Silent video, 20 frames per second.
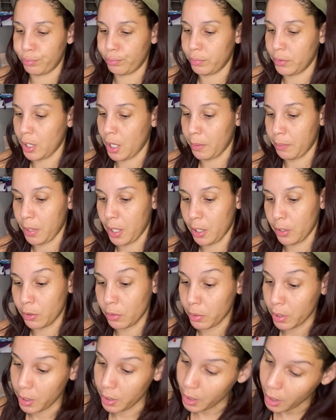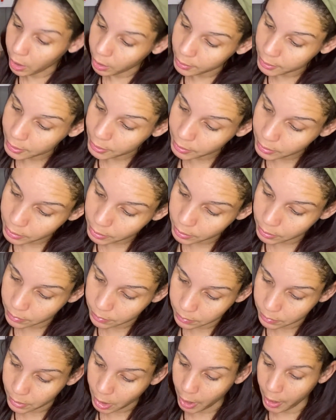Not paying $20.
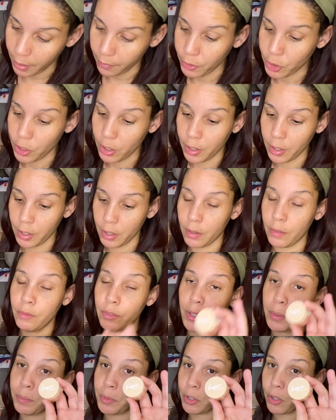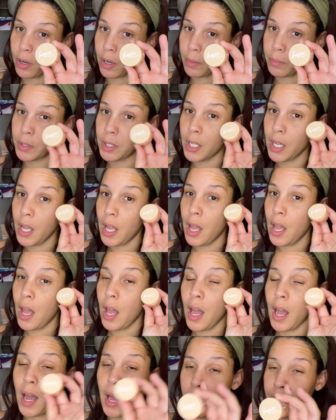I have a ton of lip scrubs.
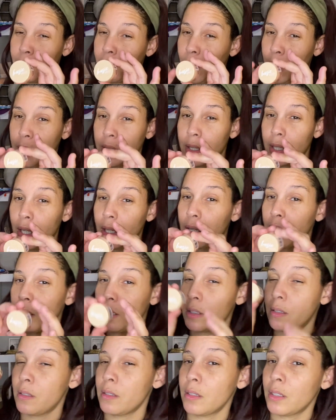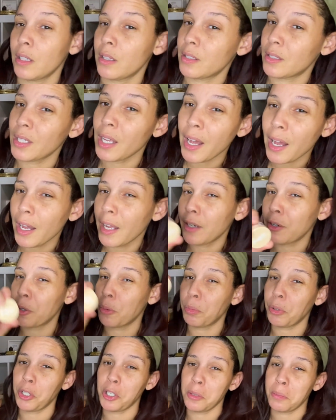I might set this to the side or
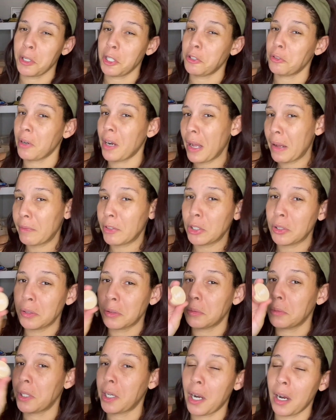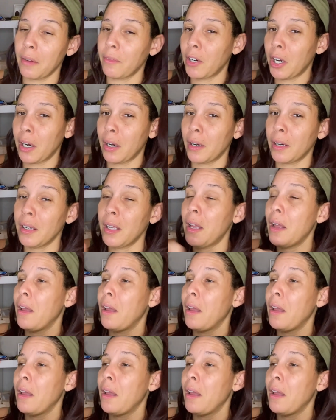put it in my travel, whatever.